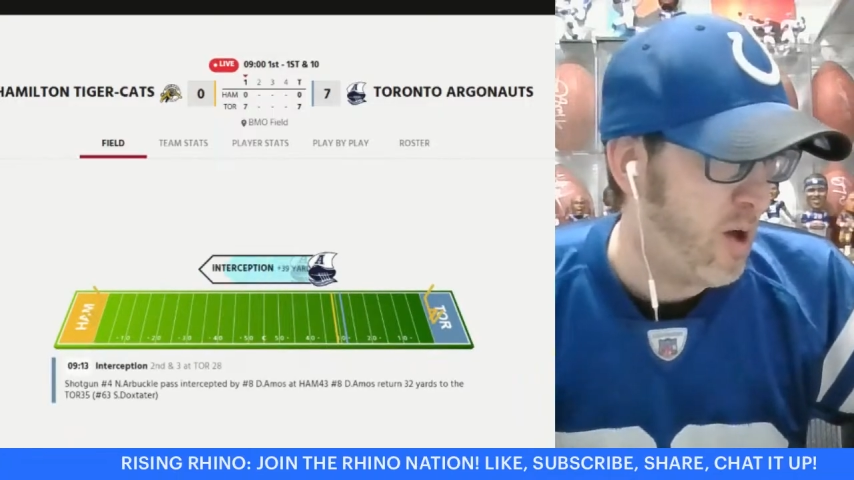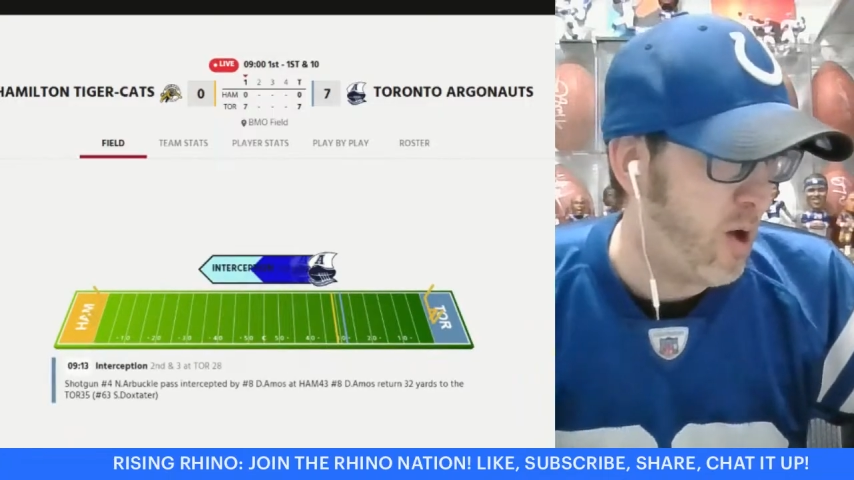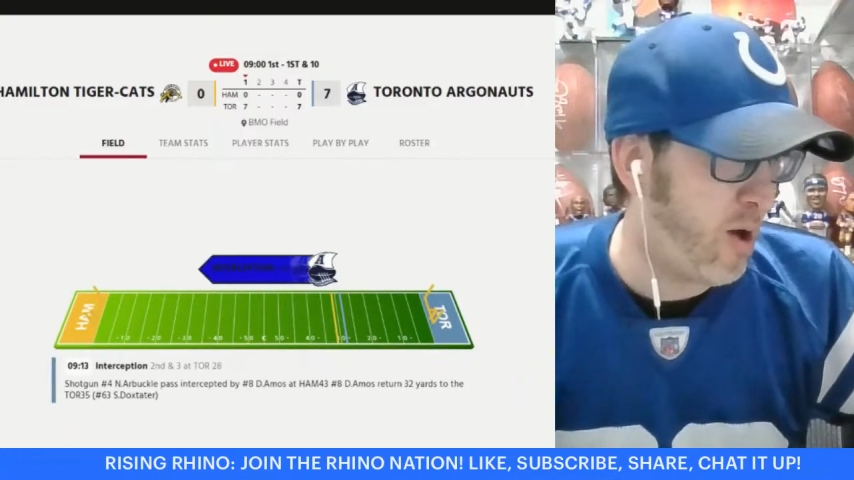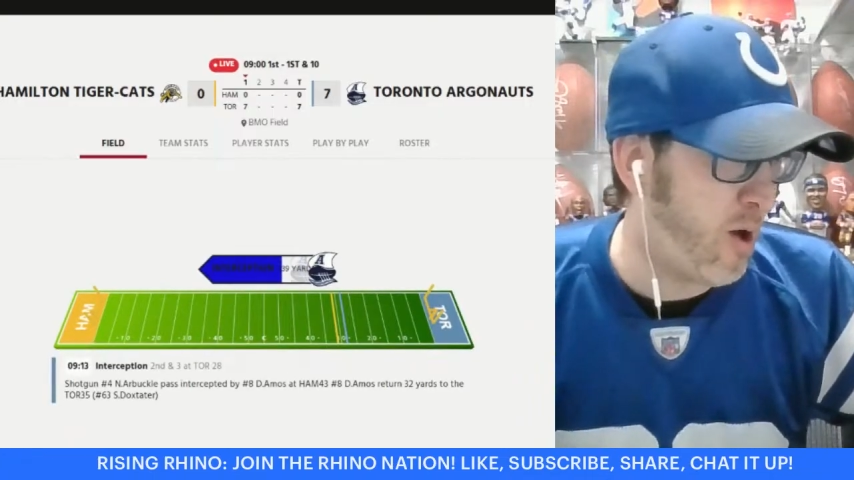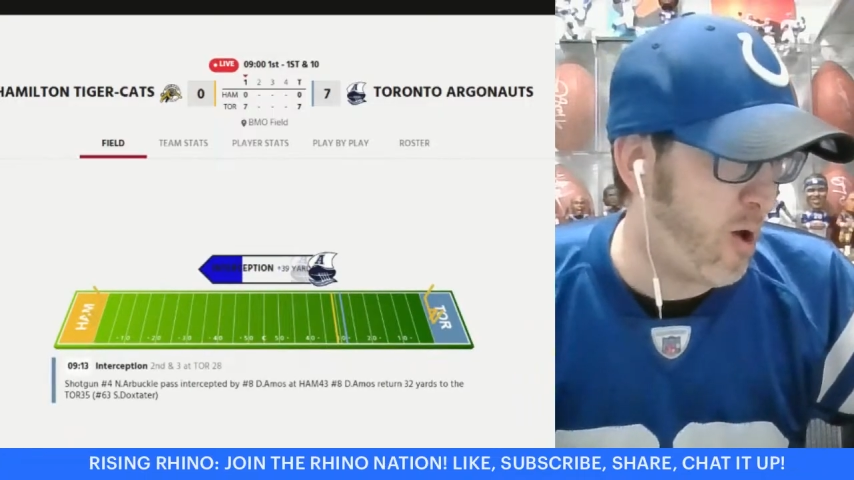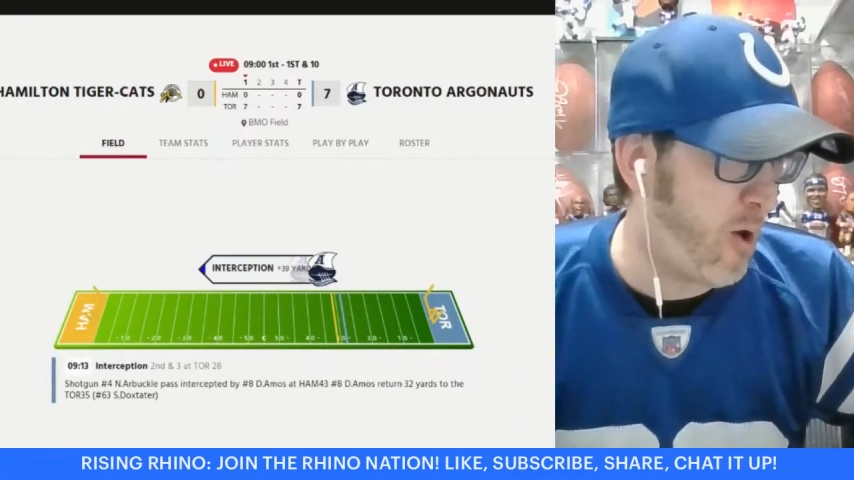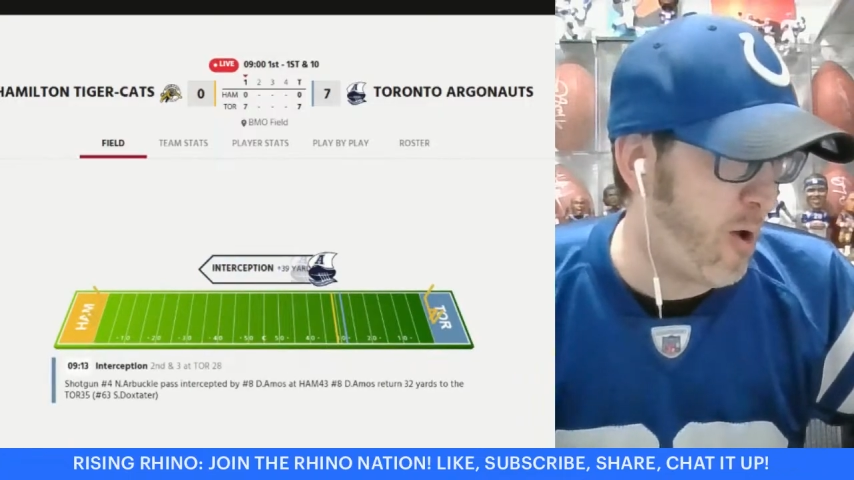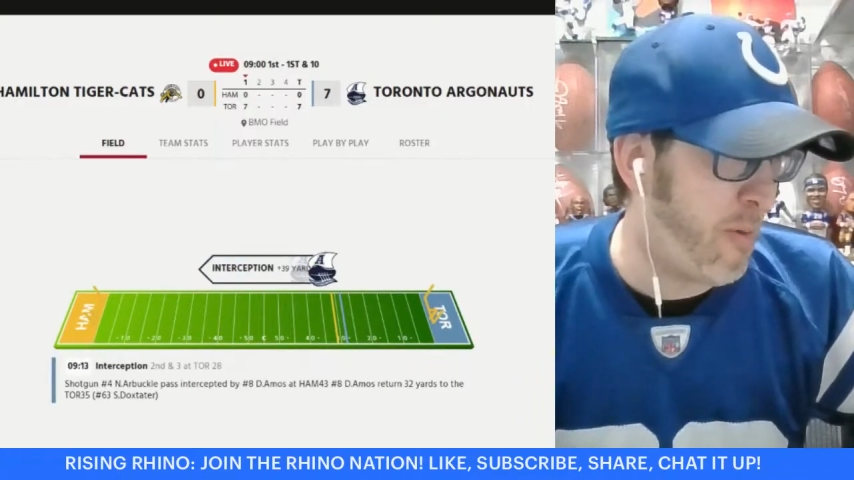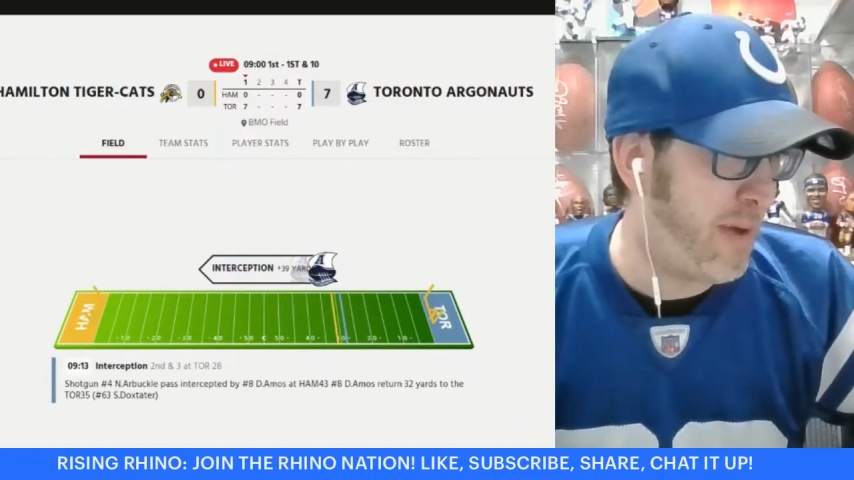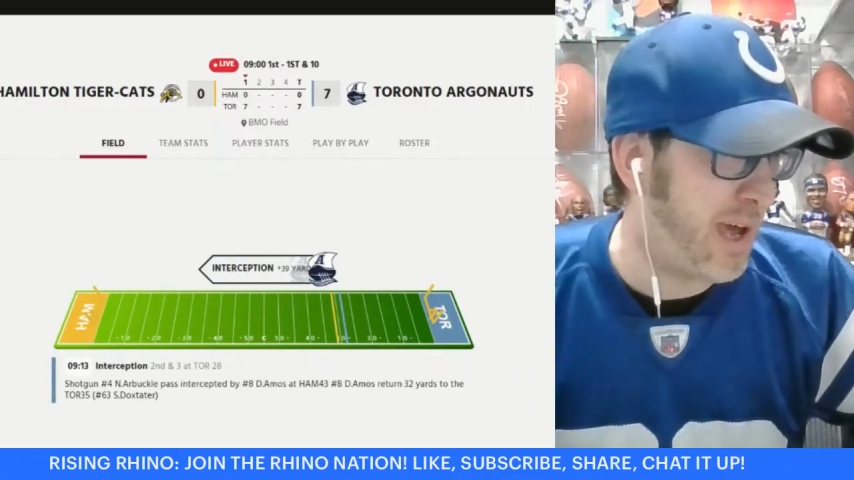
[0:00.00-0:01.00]

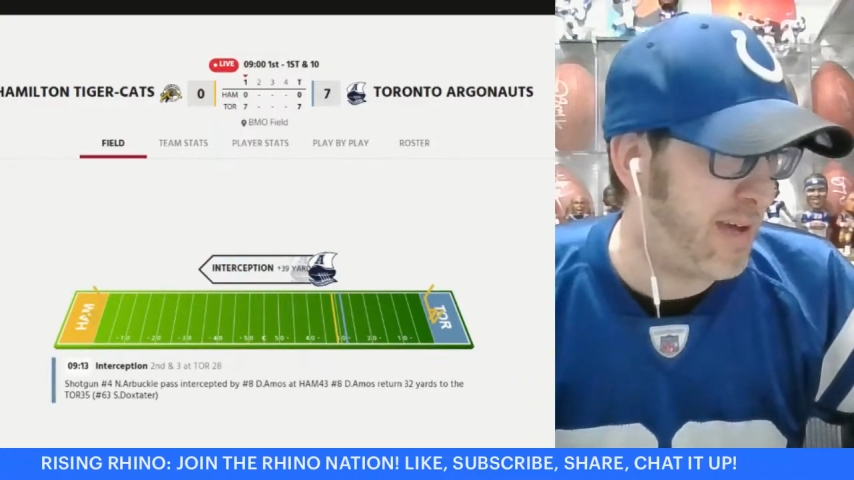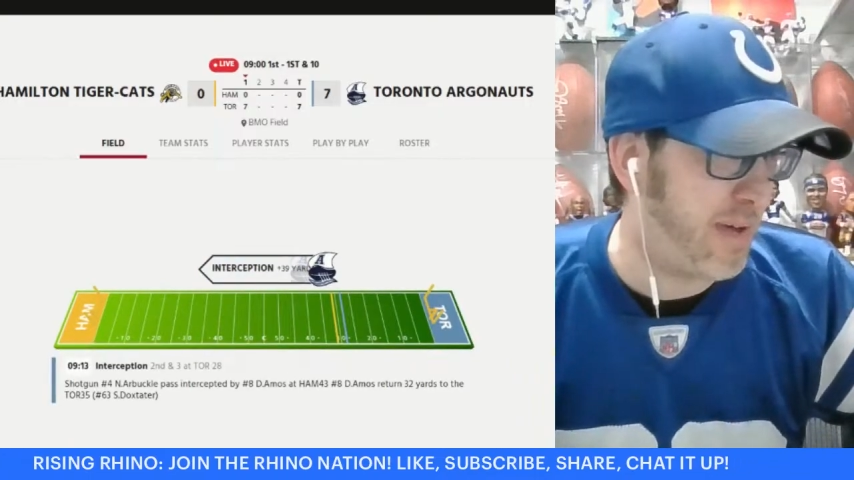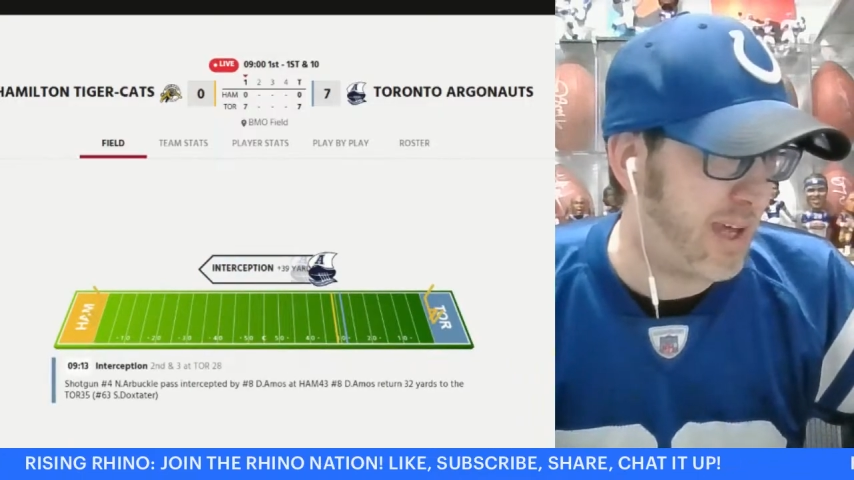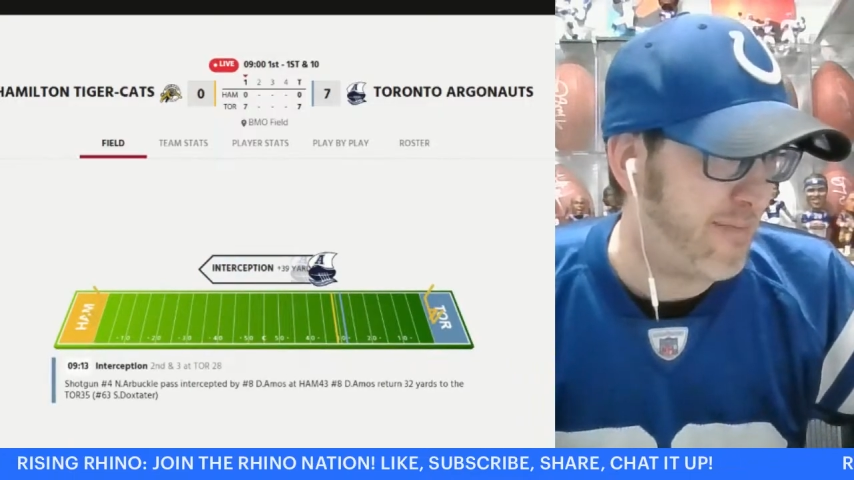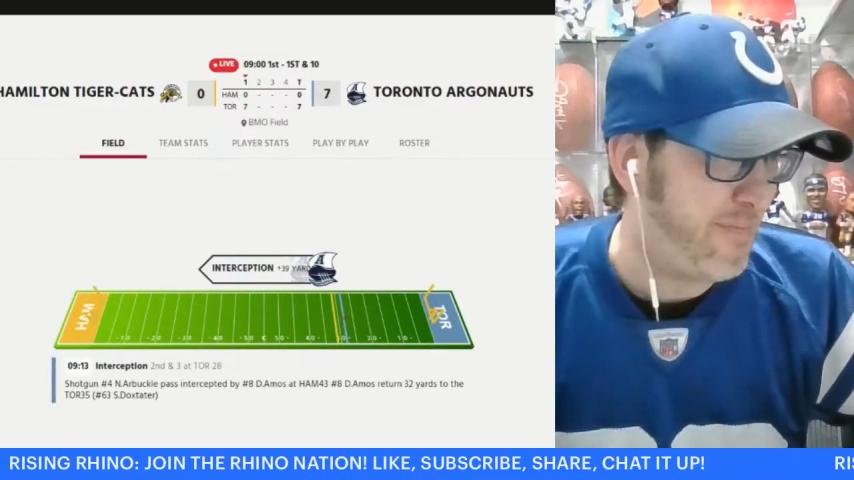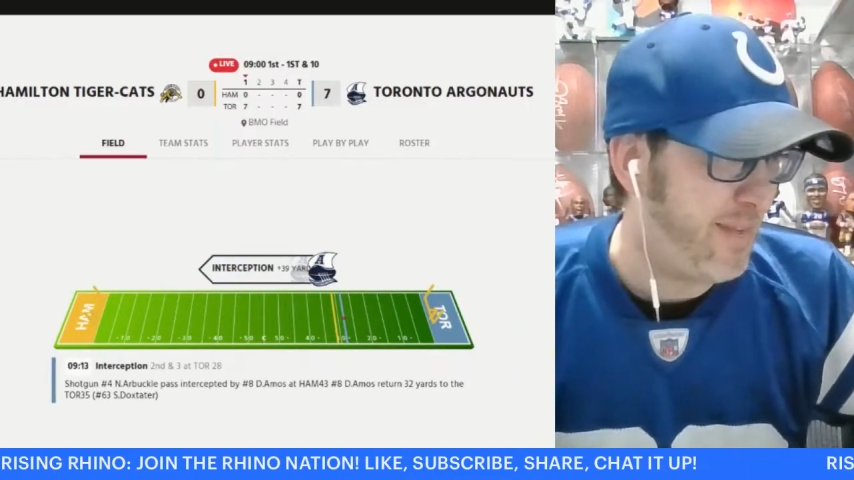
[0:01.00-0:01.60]
Oh, baby.